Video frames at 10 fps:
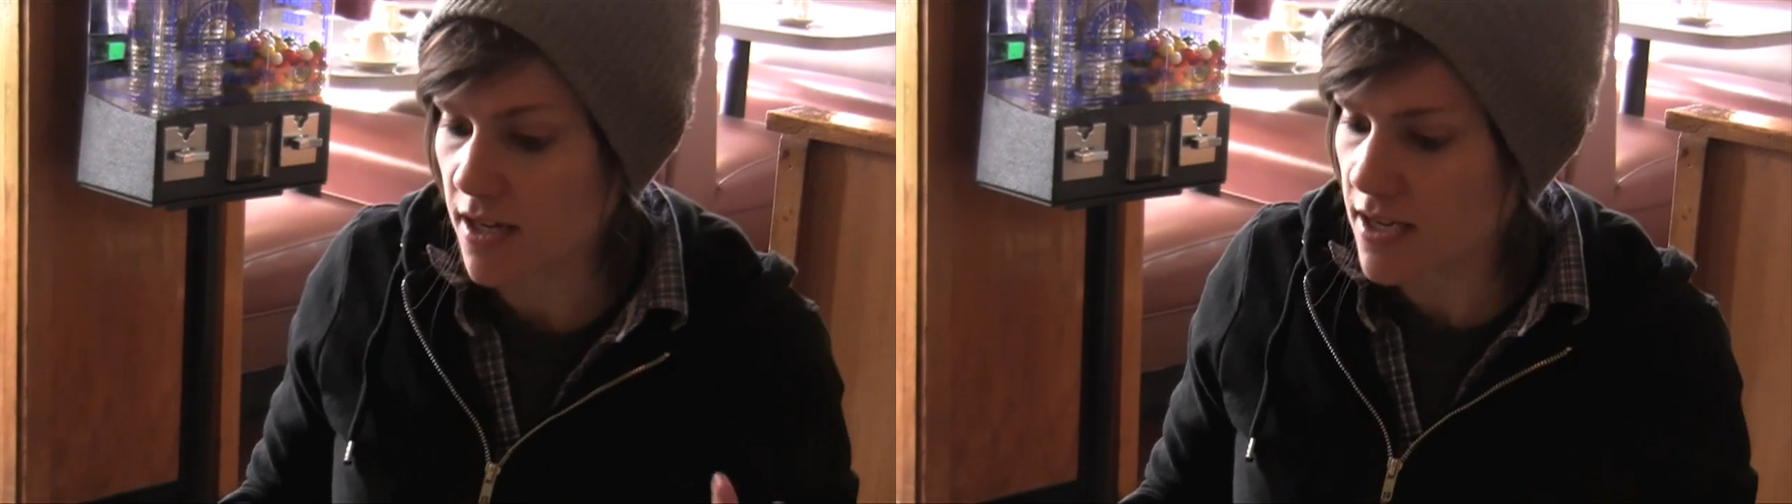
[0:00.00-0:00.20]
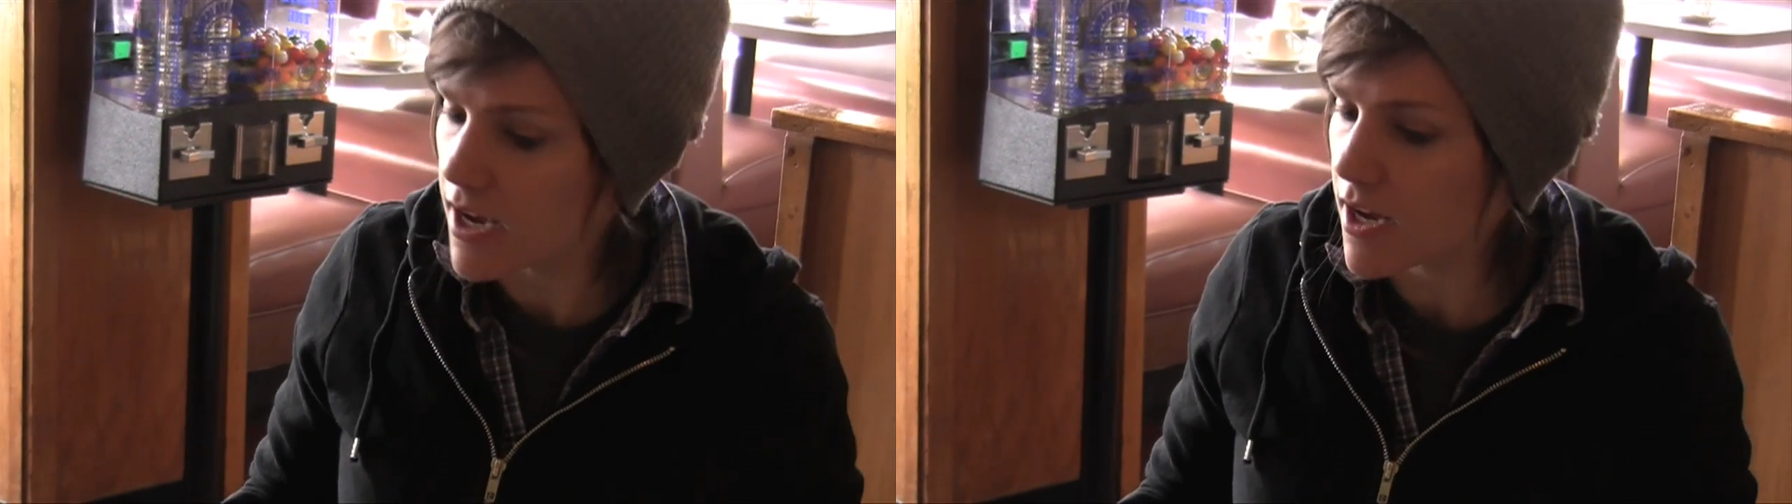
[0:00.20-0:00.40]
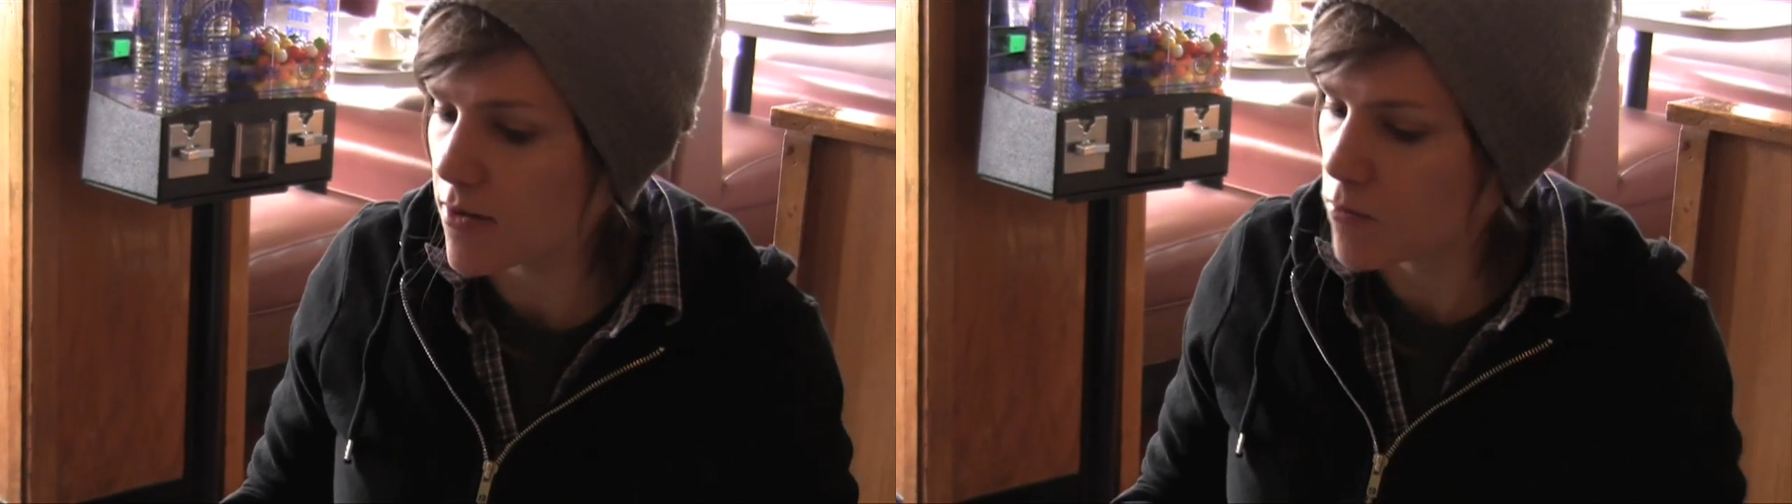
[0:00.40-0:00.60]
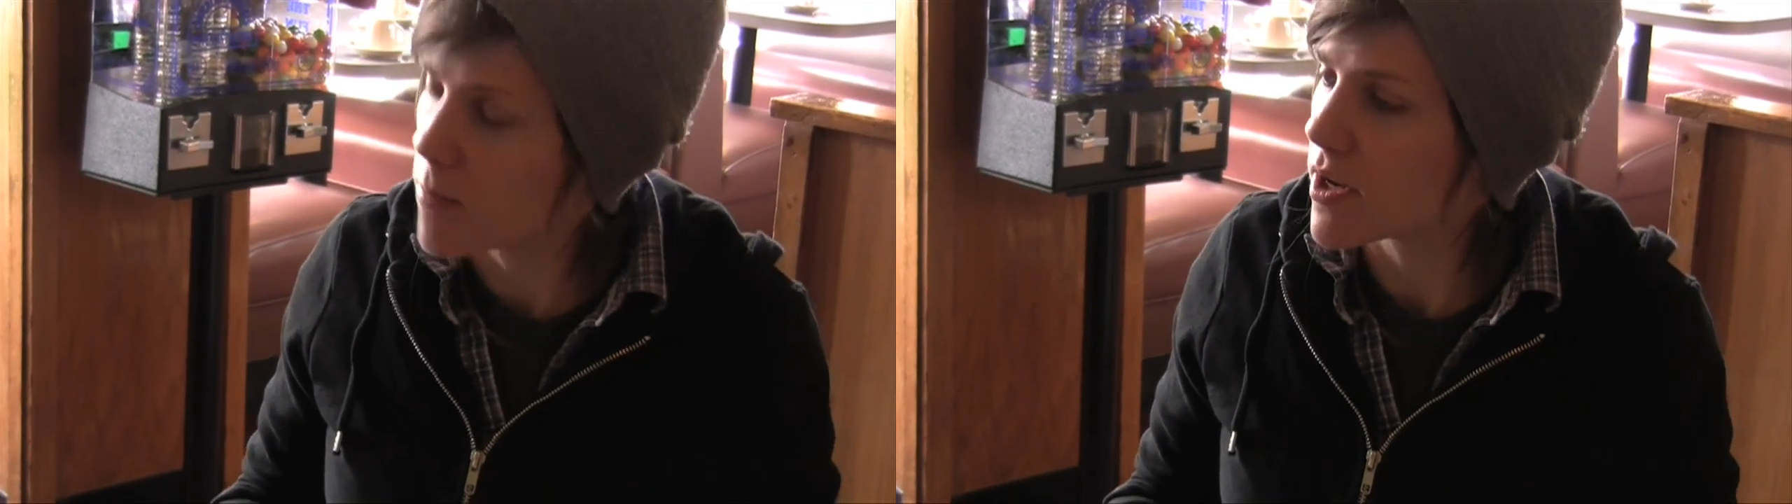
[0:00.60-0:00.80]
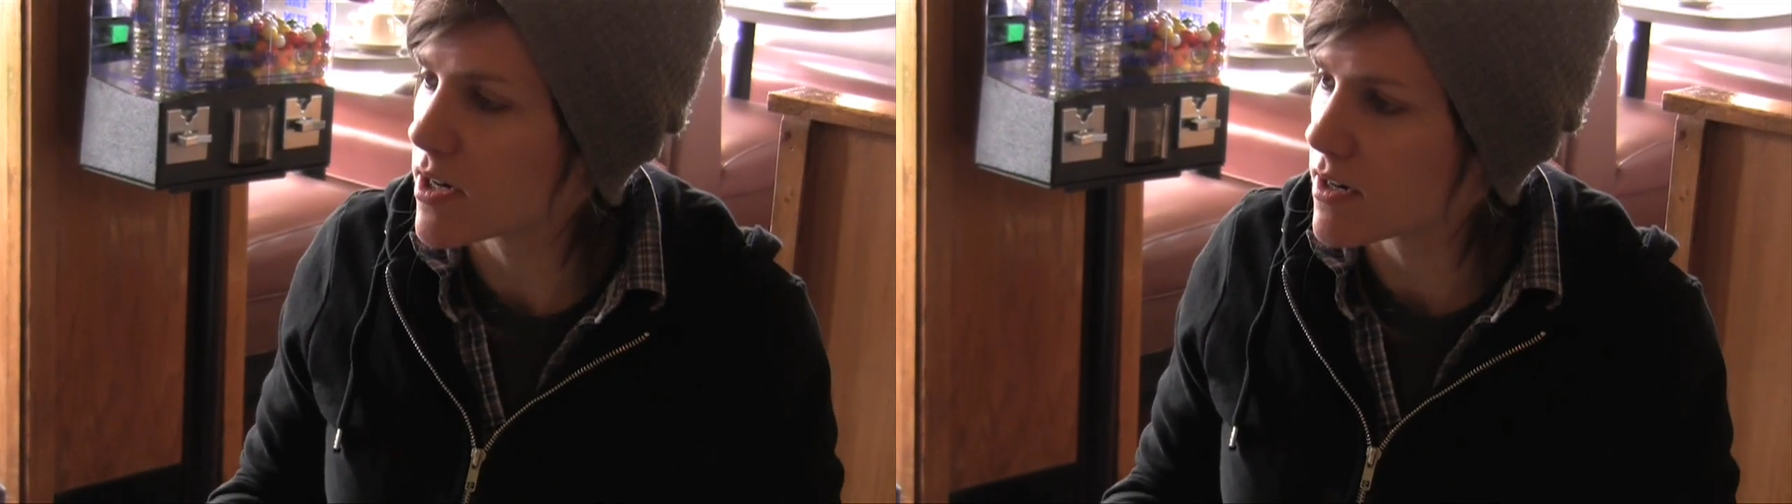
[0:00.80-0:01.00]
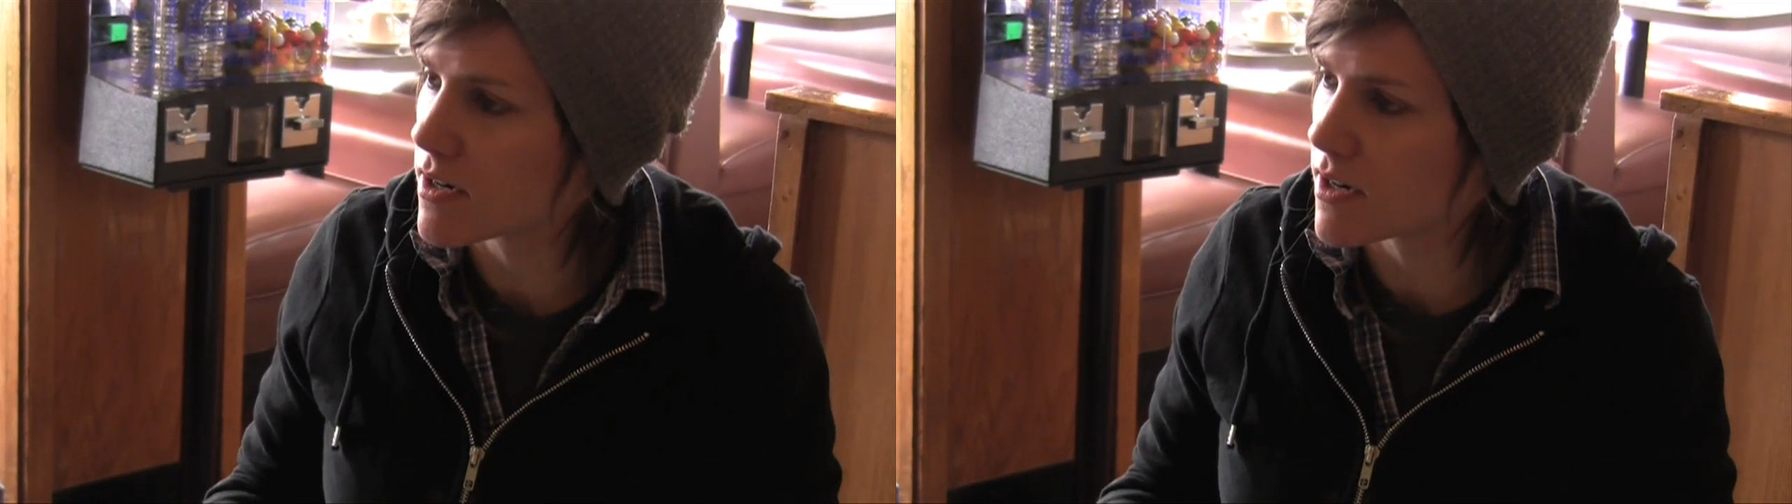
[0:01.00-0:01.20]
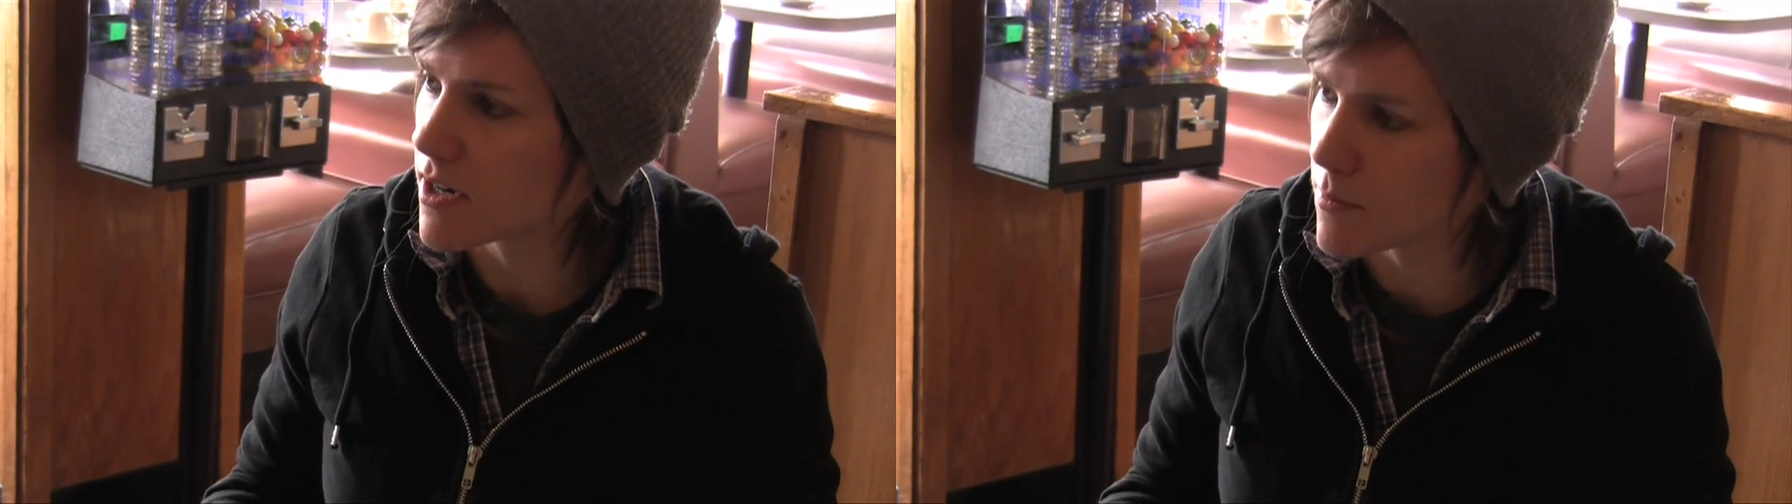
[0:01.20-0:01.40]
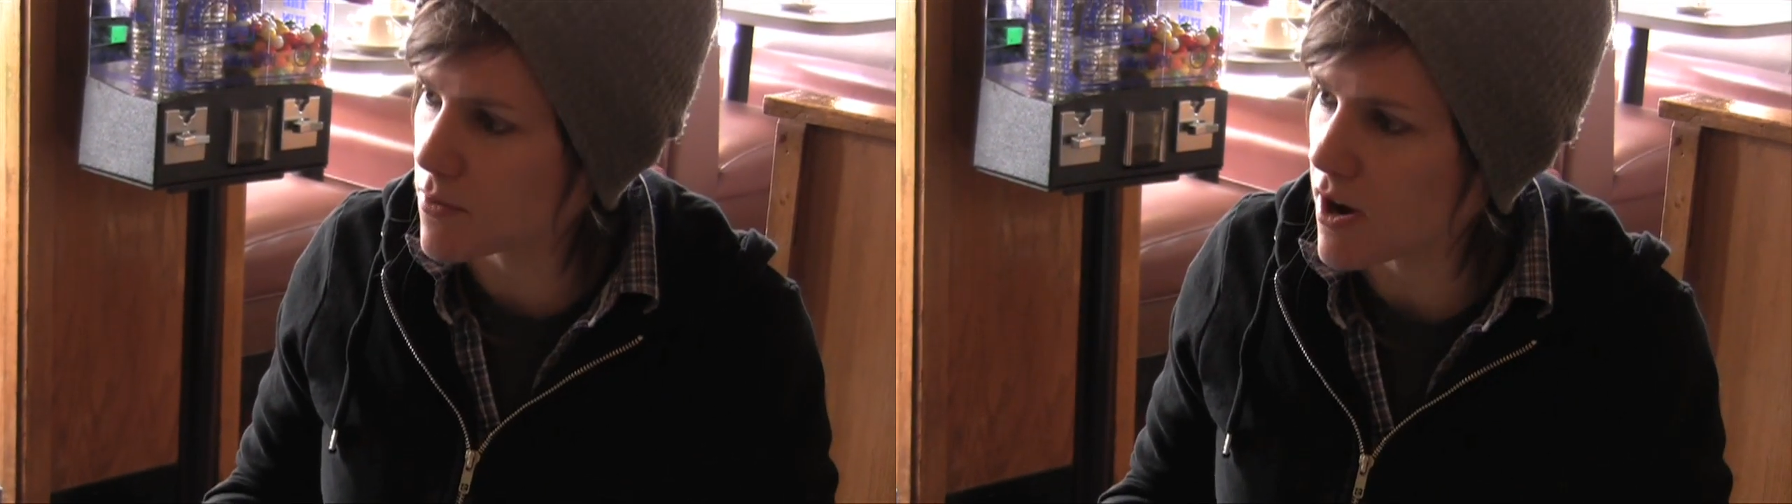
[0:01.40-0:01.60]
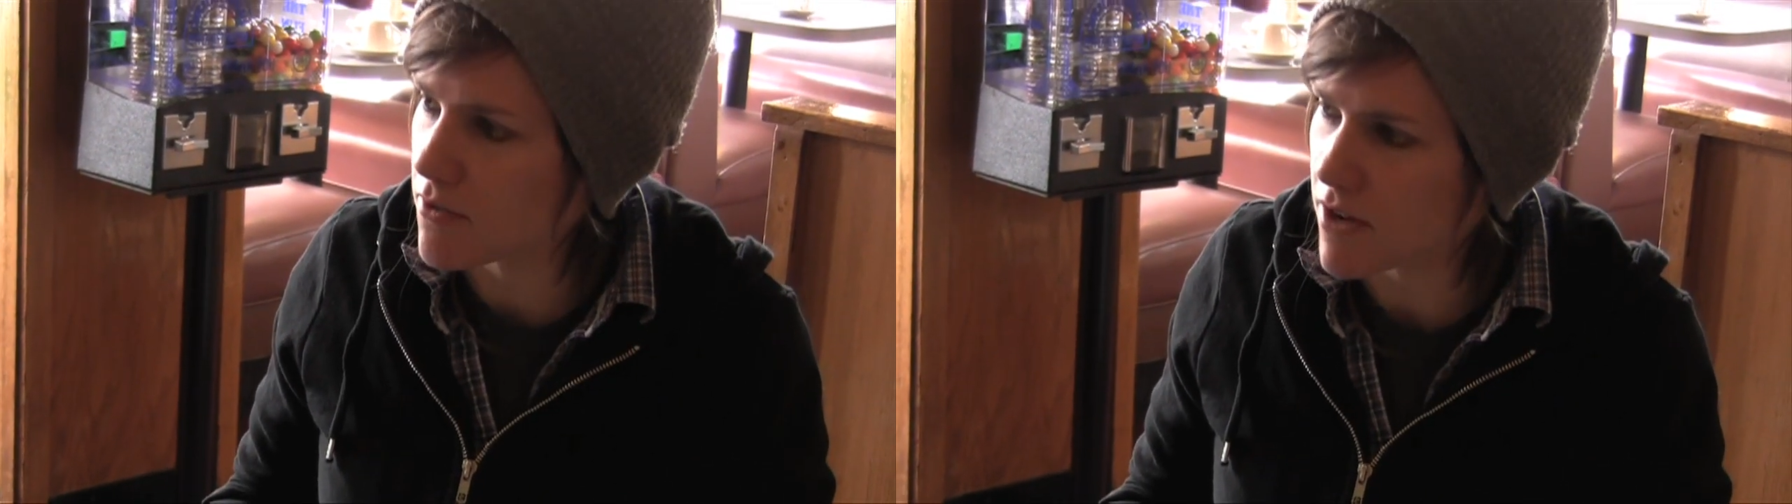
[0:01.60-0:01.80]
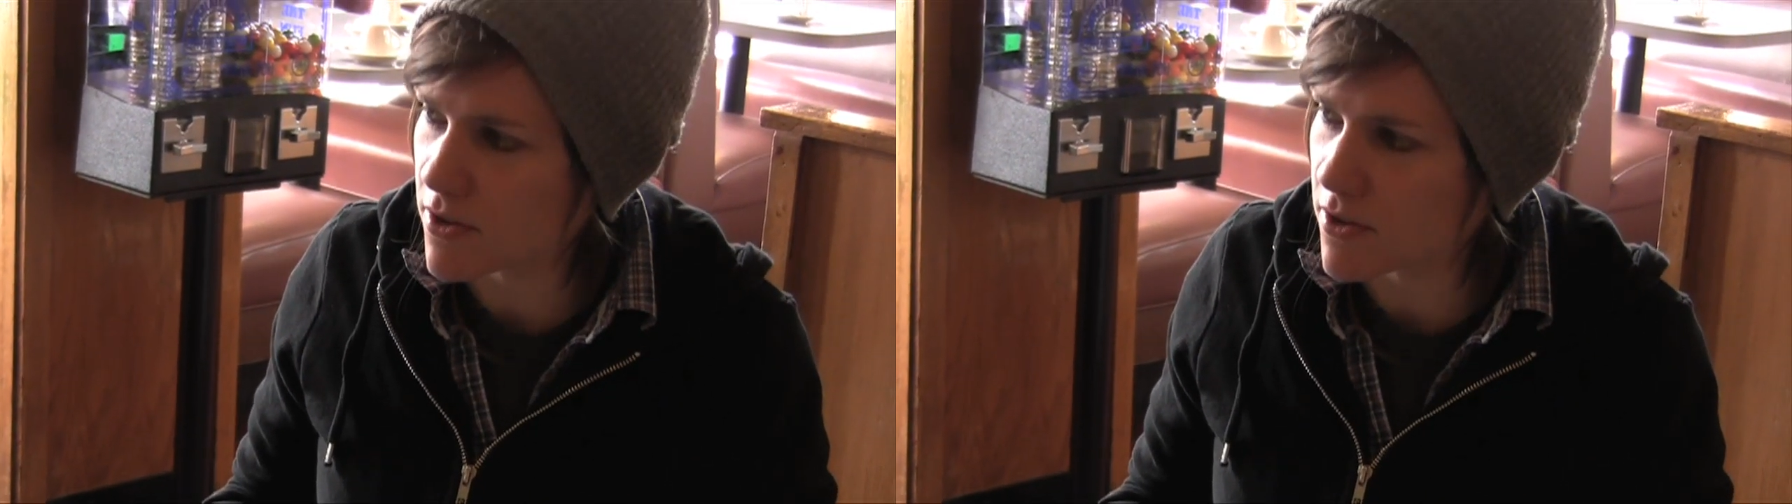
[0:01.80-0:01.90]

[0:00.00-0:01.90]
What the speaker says: gay woman in improv.